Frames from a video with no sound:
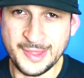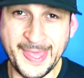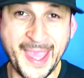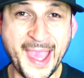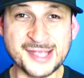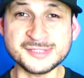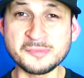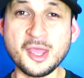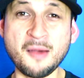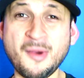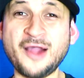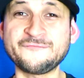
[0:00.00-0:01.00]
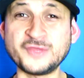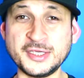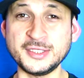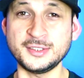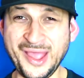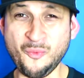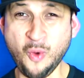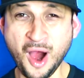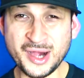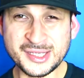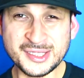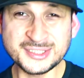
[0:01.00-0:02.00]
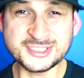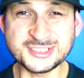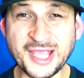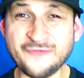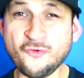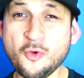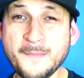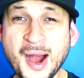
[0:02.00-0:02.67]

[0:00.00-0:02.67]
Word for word: that has me on my feet and walking several